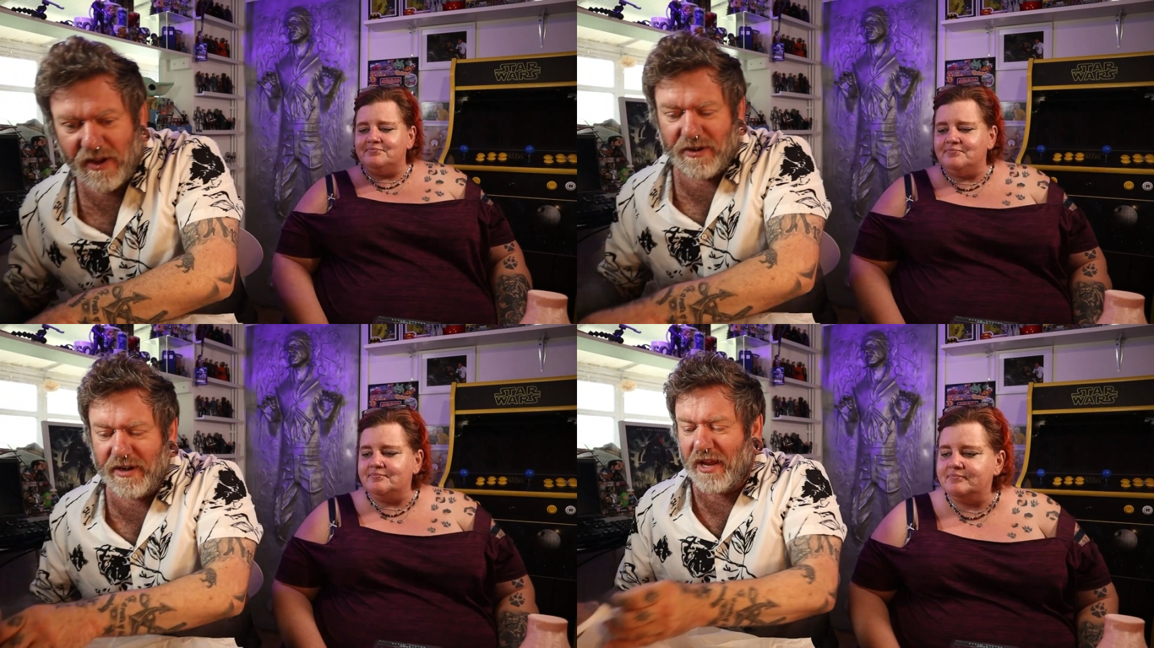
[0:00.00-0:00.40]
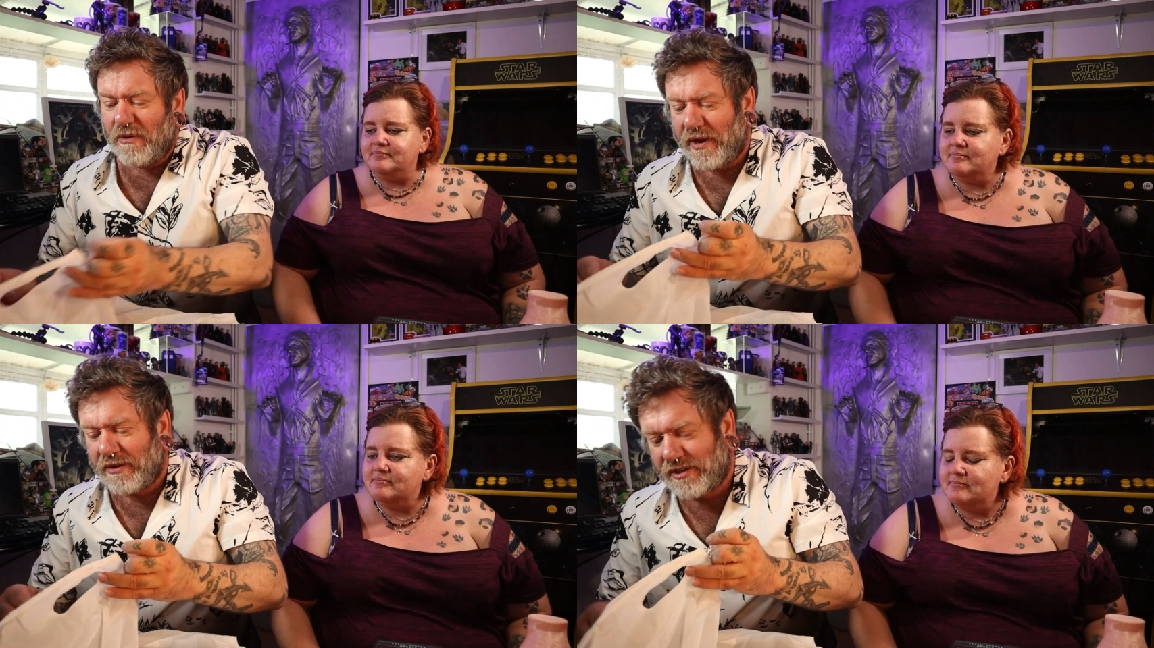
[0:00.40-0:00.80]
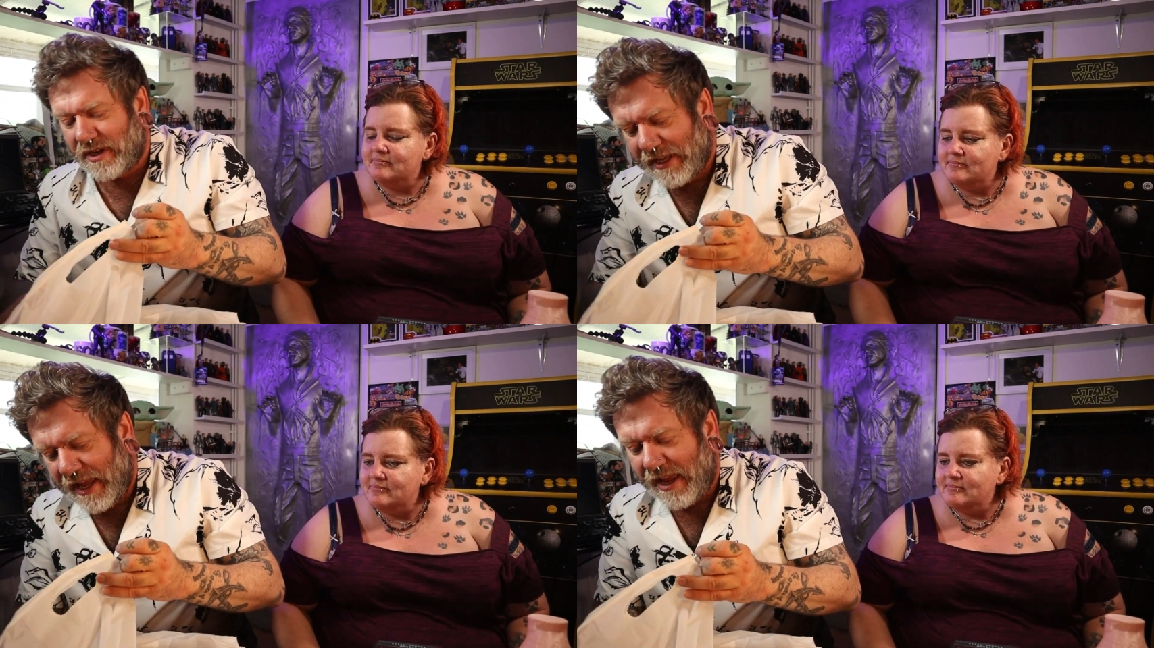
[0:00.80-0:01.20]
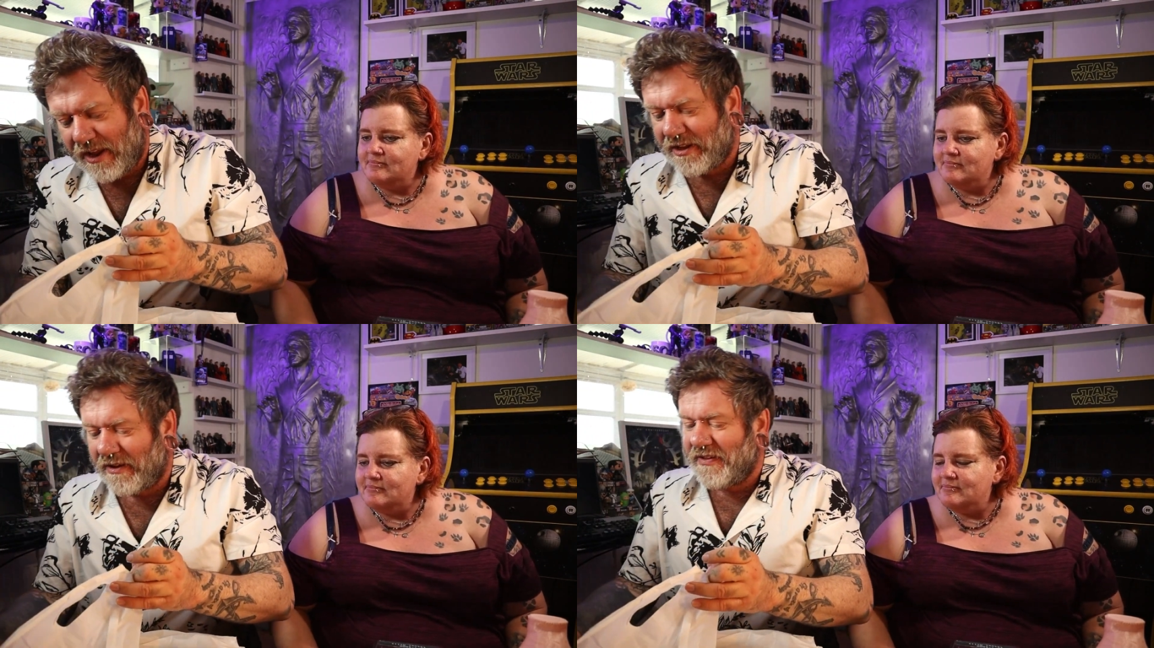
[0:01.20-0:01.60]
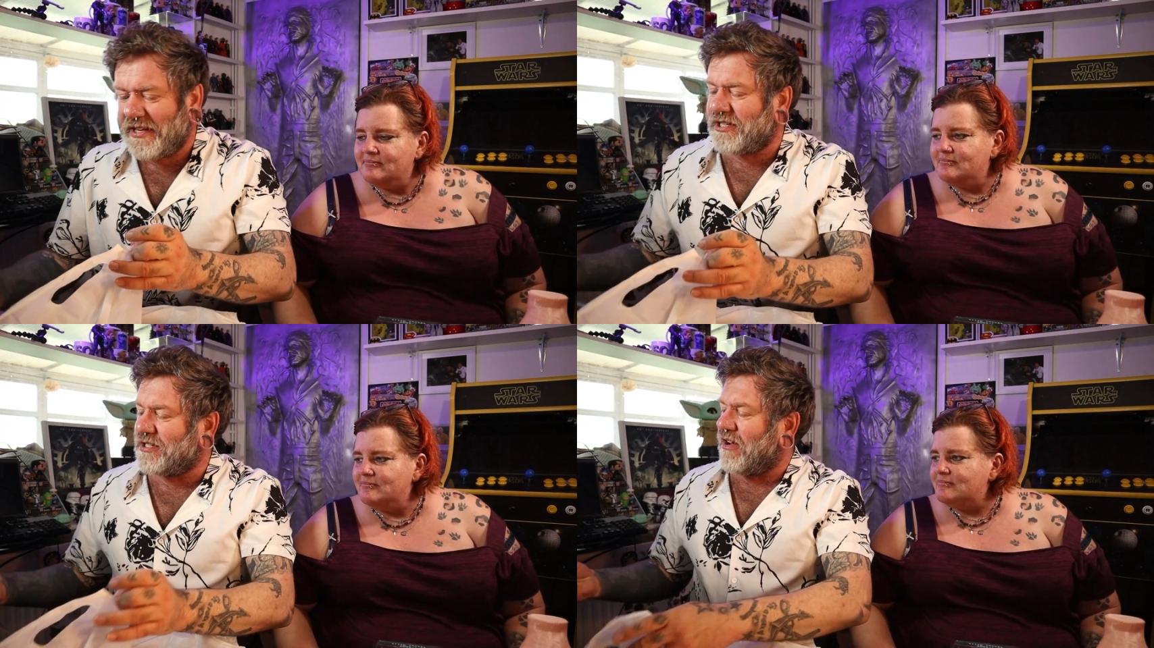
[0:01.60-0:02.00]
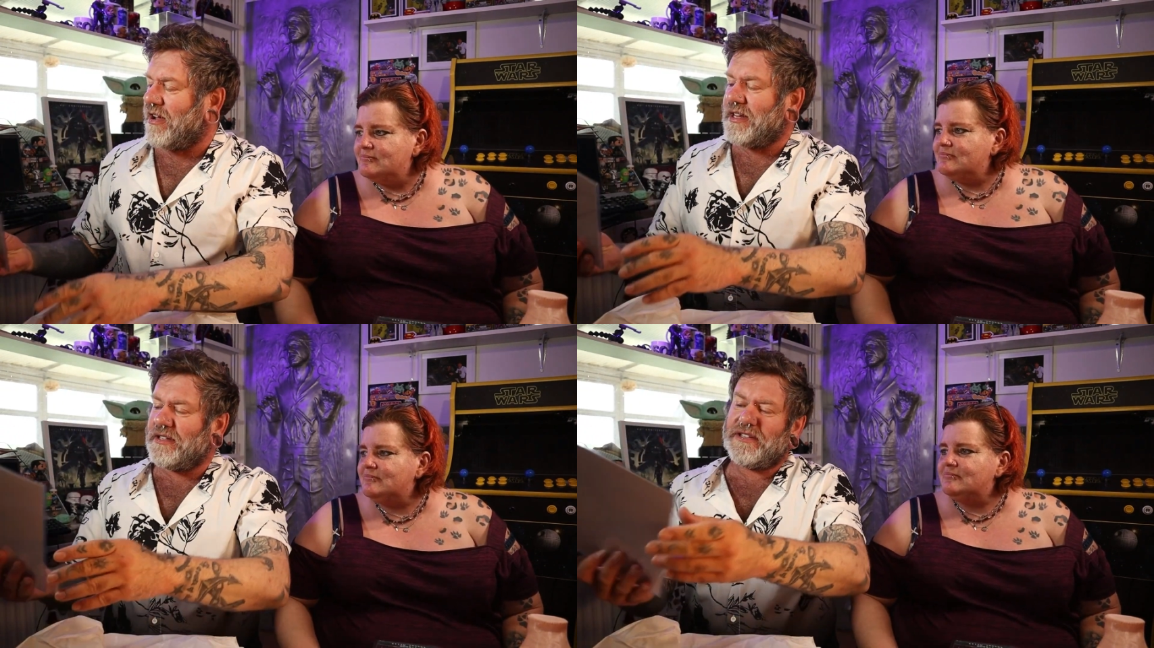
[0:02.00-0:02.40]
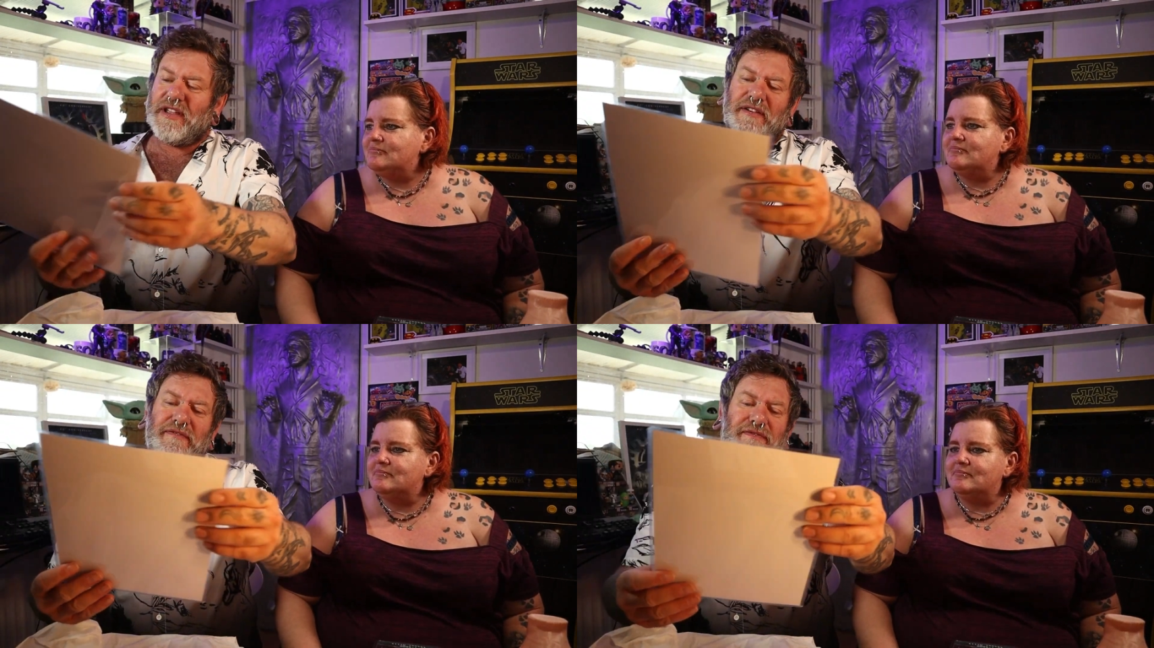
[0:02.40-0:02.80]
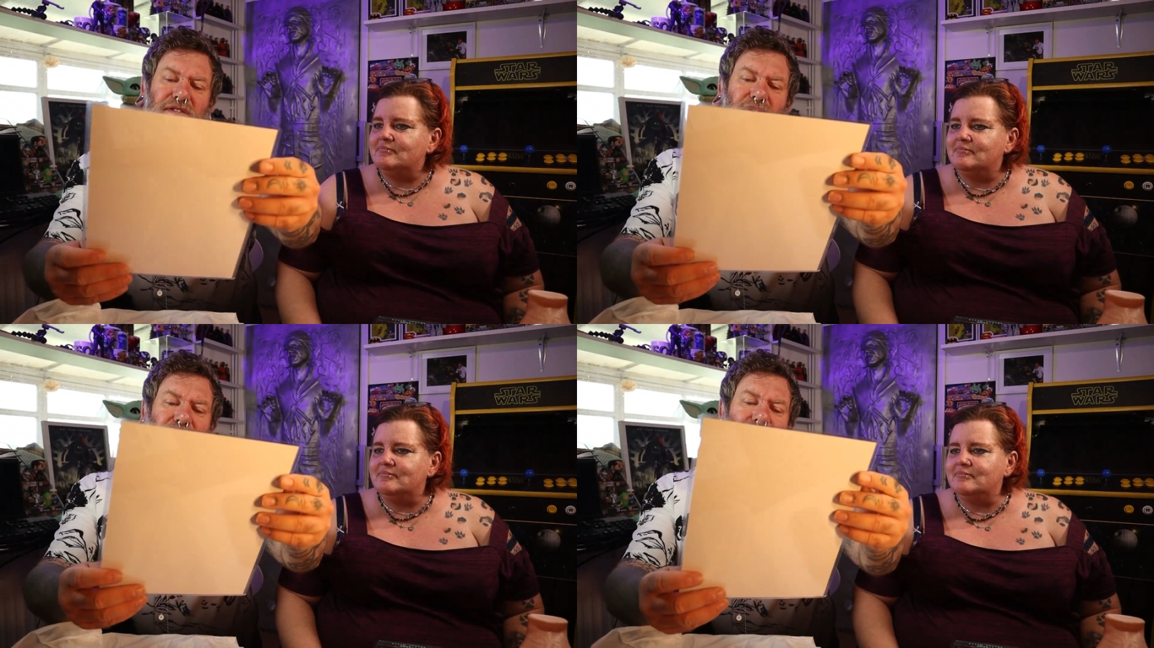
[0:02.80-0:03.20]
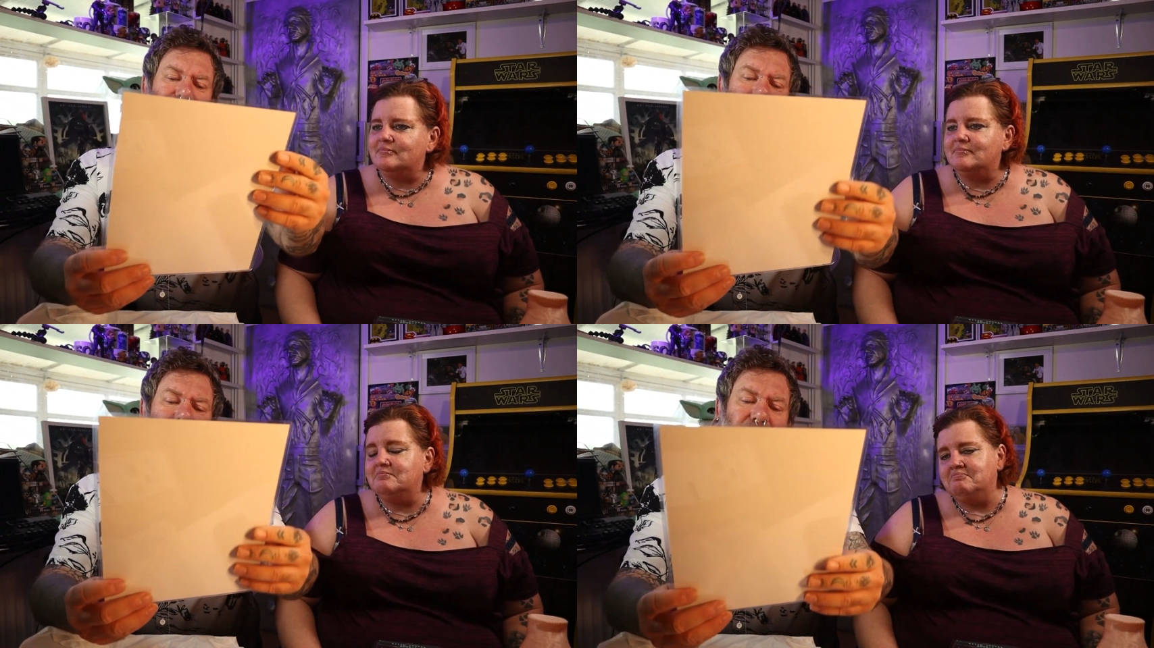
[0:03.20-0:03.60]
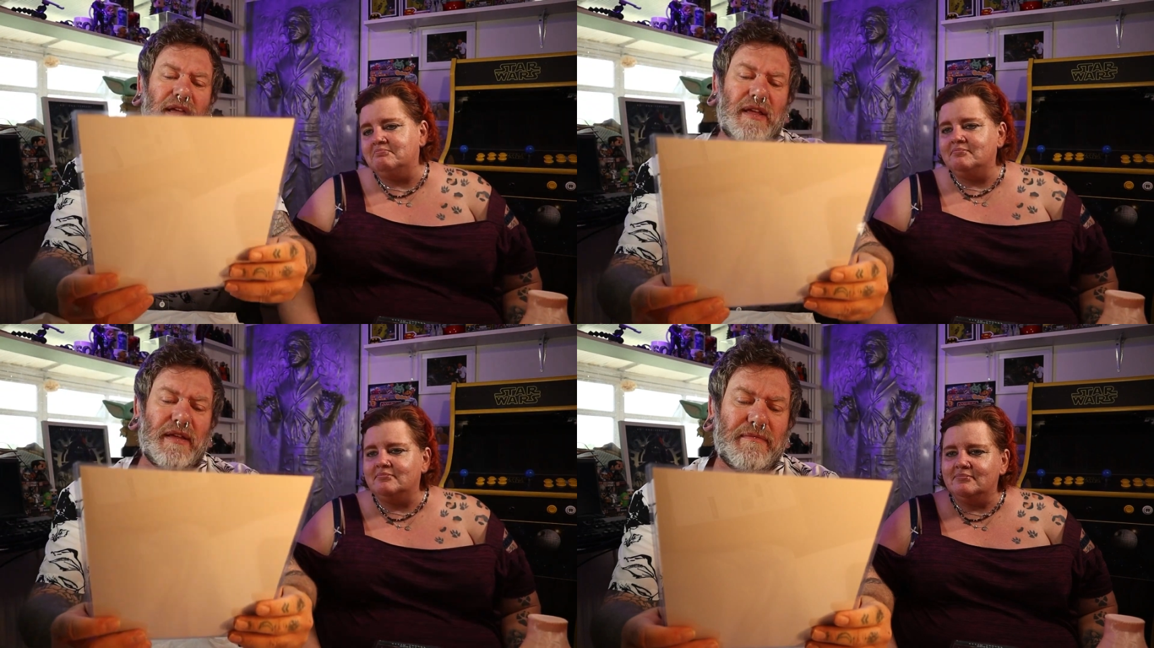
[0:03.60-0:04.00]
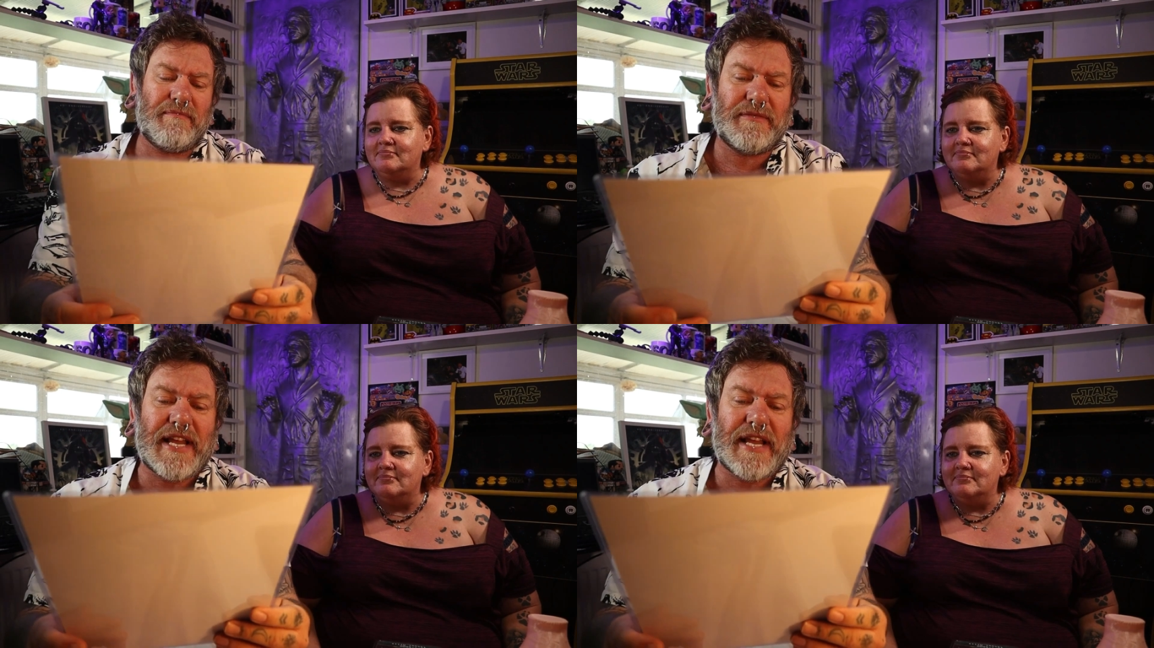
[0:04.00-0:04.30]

Speaker 1: on. What else did I get? I got this signed from um,